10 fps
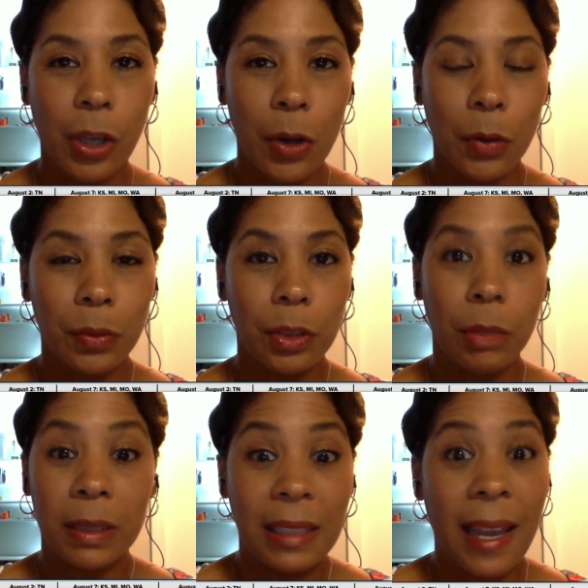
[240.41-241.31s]
so
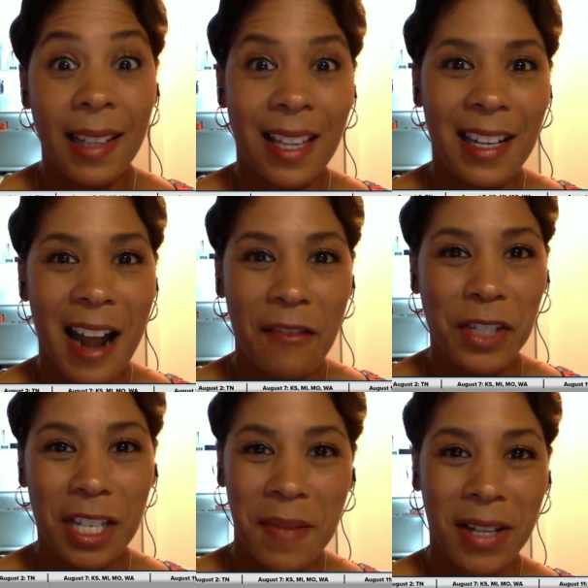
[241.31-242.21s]
you would think that an
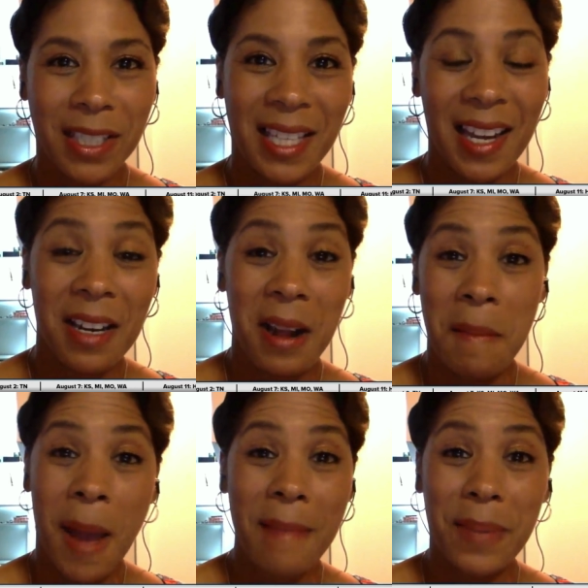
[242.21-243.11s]
African American
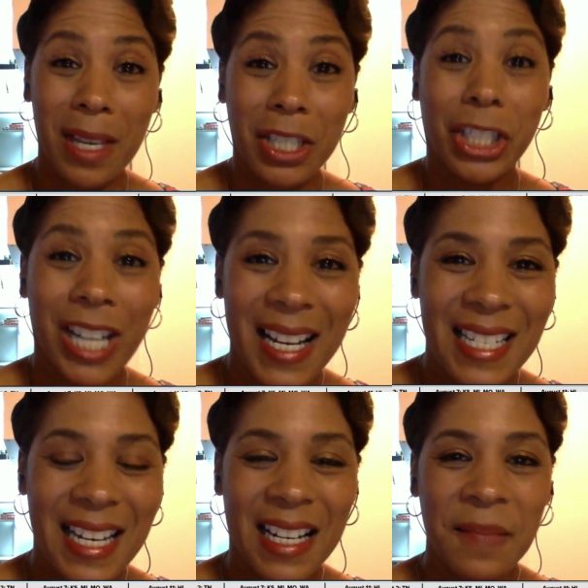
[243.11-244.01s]
candidate might be a good
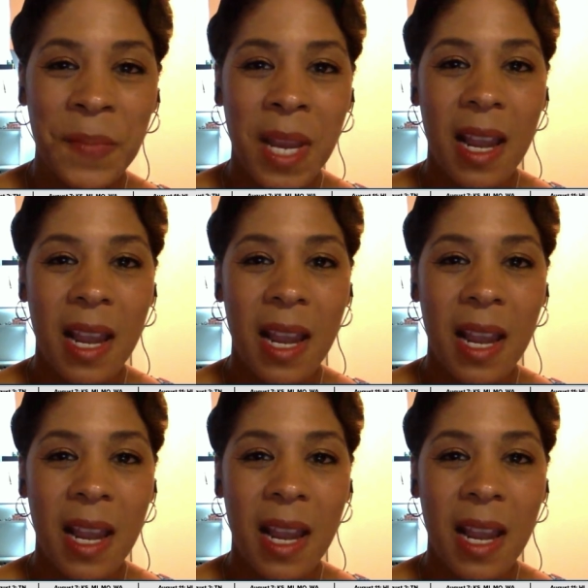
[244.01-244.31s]
idea.